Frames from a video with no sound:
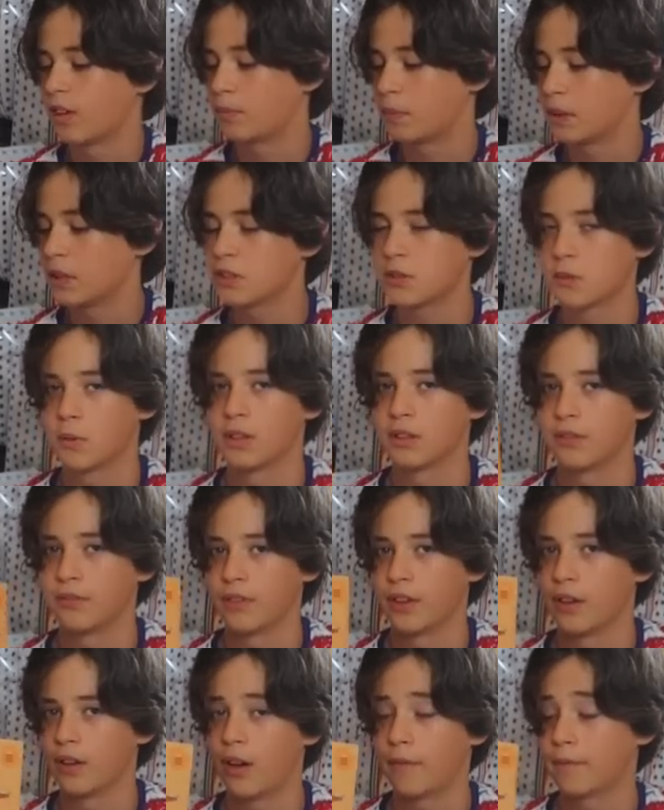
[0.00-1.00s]
I've been to one of
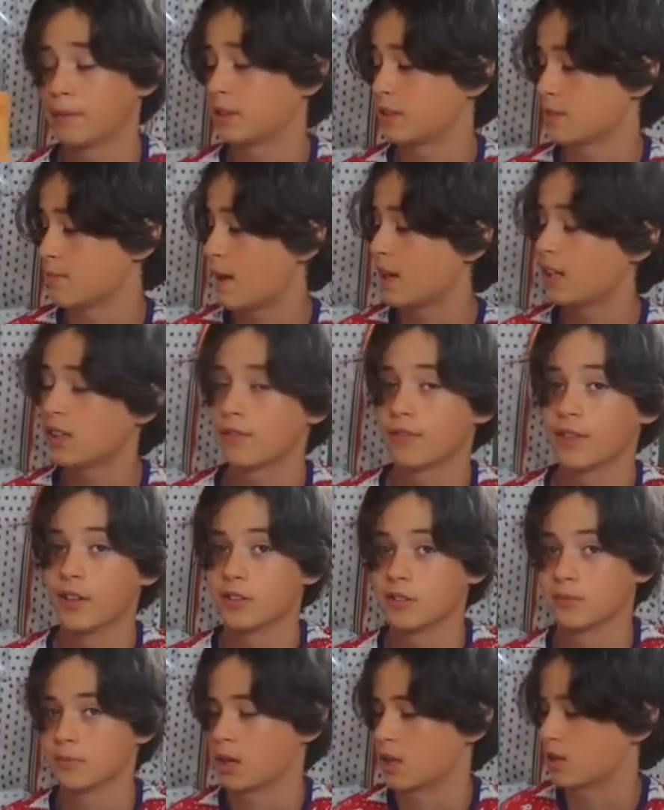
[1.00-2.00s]
those. I've been to many of
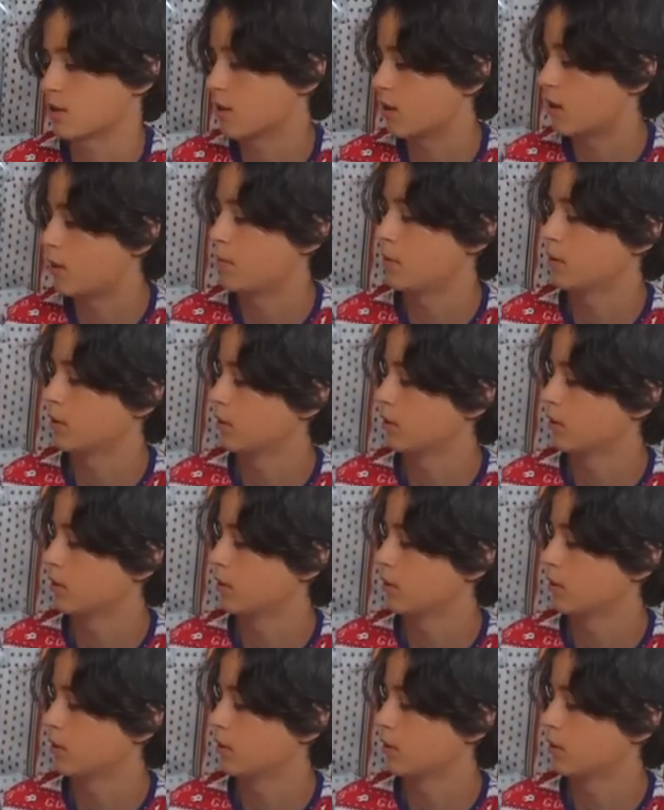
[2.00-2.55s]
those in my time.